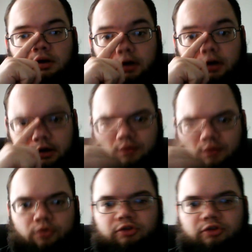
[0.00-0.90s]
And
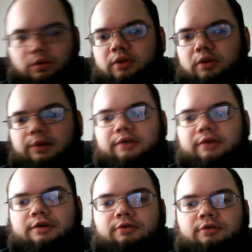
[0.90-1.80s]
we'll see where the players
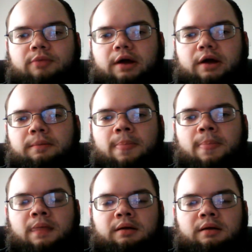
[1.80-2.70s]
go from there.
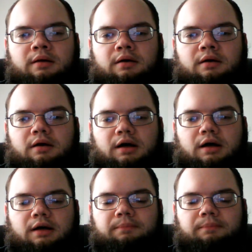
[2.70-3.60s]

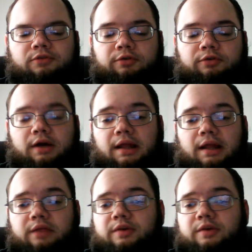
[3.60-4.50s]
So far, I
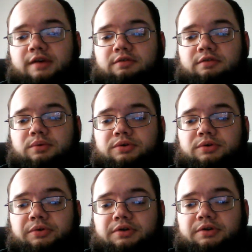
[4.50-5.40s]
like the way Savage Worlds
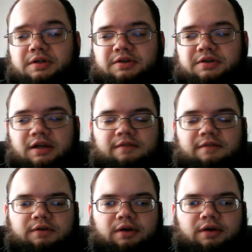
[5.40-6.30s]
looks. It looks like it's a
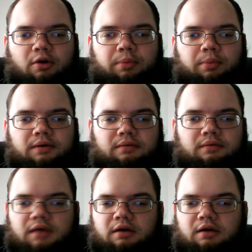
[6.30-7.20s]
very
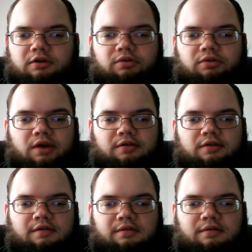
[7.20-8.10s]
open character creation
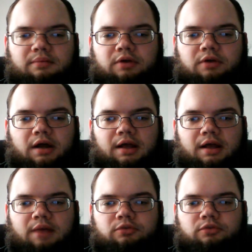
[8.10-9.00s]
system. You're not
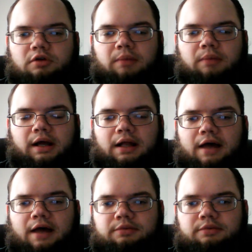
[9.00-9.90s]
hamstrung by a
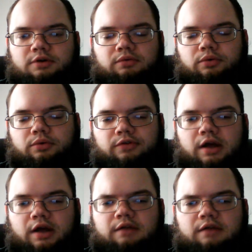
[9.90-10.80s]
class, which I've always
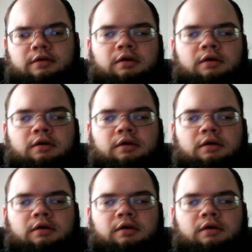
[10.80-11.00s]
liked.